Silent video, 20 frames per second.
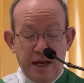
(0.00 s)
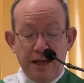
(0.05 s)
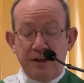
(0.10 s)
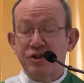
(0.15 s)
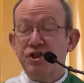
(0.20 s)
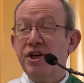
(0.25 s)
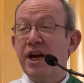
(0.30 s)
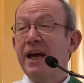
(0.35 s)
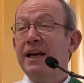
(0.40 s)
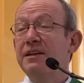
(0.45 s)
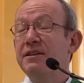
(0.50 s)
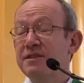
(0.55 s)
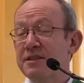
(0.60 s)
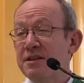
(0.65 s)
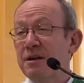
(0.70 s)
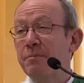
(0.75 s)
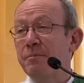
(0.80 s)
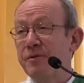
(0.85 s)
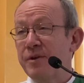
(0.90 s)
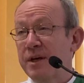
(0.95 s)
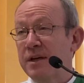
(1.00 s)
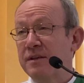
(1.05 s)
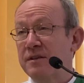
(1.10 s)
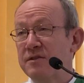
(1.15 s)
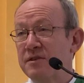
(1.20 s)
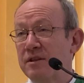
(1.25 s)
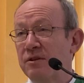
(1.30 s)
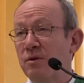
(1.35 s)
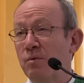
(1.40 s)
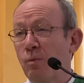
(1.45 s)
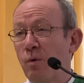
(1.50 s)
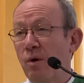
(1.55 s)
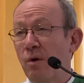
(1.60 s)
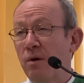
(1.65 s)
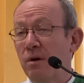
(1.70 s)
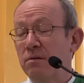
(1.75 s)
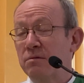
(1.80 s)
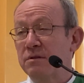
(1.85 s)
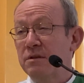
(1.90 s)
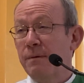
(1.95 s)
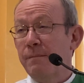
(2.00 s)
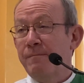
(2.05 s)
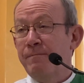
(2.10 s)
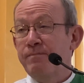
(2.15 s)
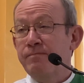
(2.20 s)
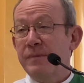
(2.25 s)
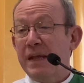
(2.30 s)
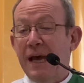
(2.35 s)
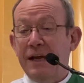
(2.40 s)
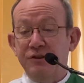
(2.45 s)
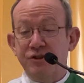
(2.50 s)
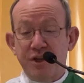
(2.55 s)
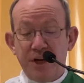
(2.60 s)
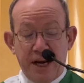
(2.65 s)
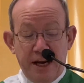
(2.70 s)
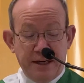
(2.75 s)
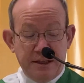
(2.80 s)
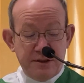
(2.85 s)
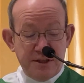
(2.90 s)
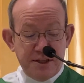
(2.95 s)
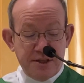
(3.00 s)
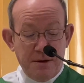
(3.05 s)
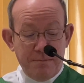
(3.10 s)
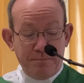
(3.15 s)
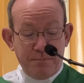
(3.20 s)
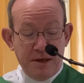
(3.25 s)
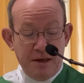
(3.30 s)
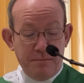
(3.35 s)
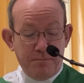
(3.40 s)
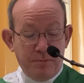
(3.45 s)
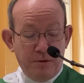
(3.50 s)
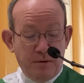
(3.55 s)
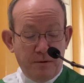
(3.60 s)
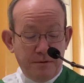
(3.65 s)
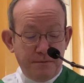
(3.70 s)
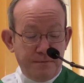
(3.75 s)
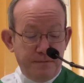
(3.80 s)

and change some things in the world, and change some people.